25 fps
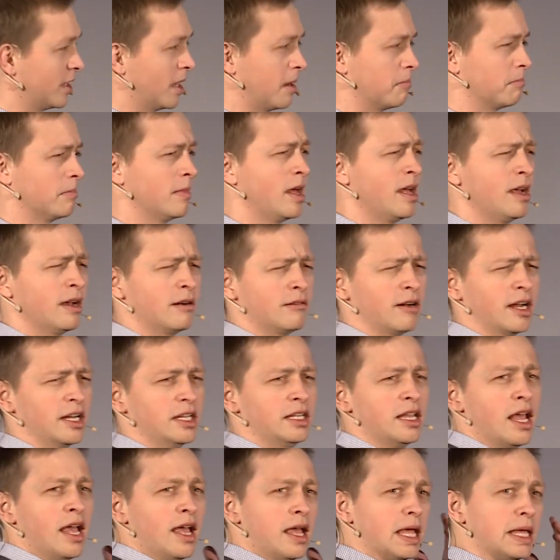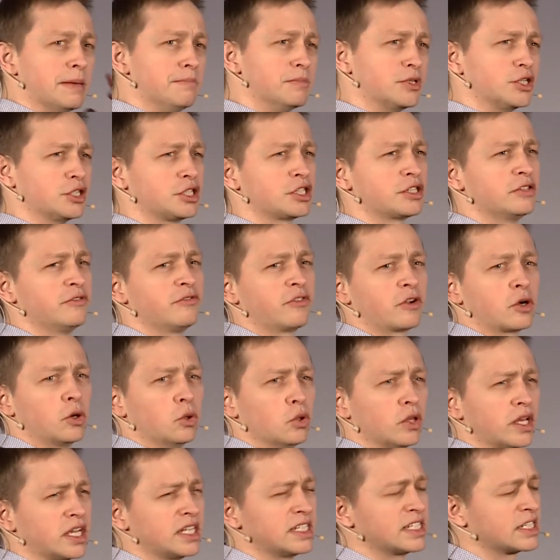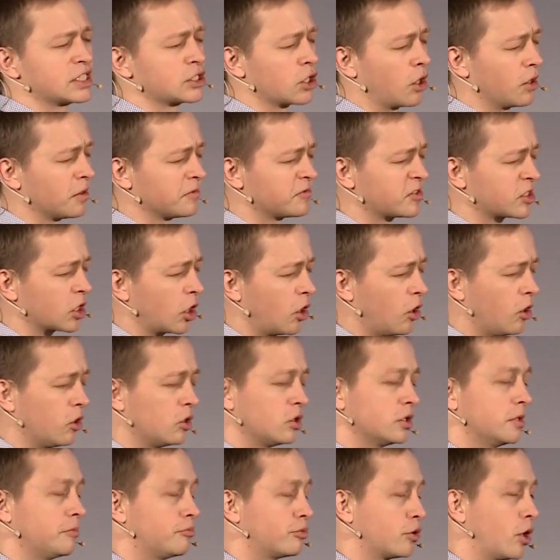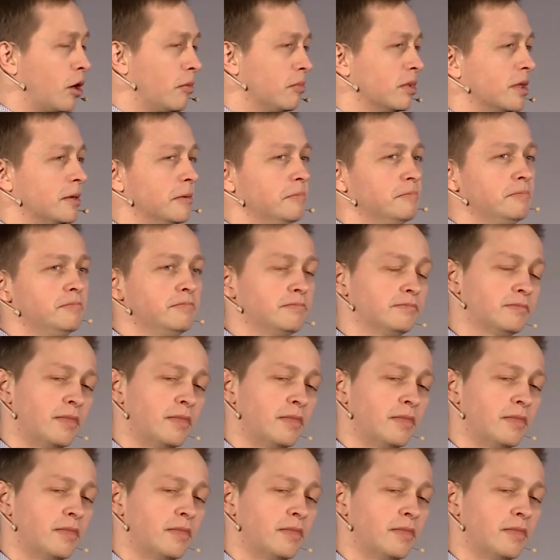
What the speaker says: them, right? Immersive cooling solves all the problem